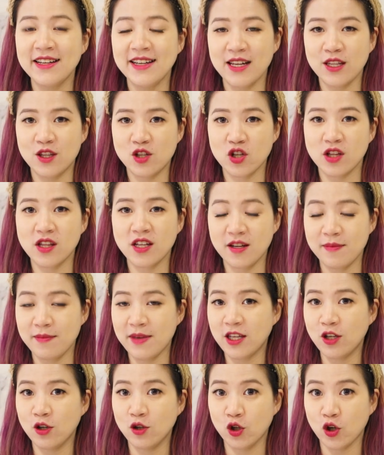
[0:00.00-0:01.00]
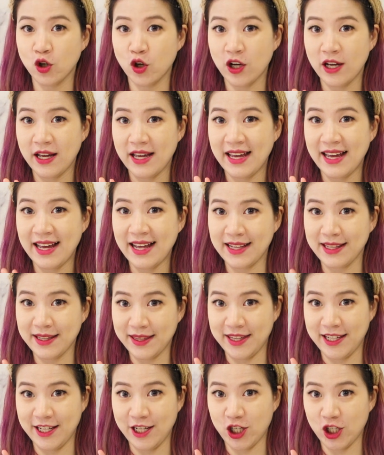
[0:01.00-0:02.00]
It's just going to make you look
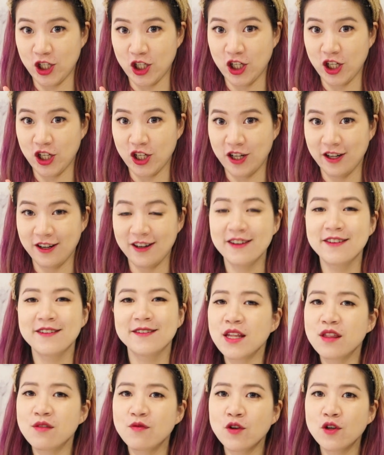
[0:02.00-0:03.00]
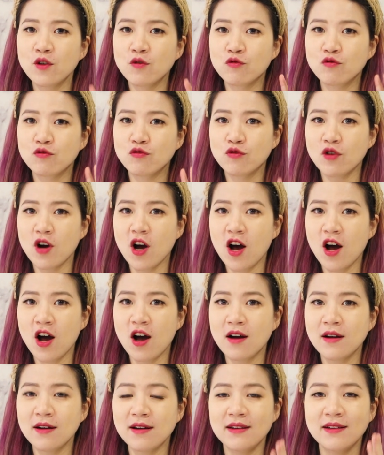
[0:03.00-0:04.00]
healthier. As for the
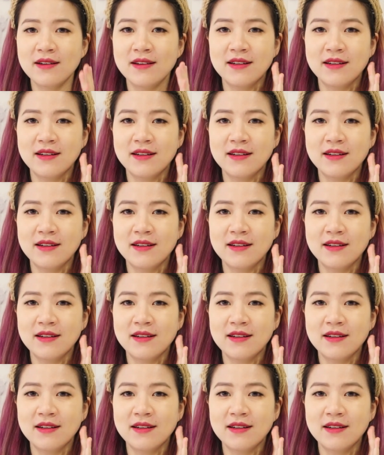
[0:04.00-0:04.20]
wrong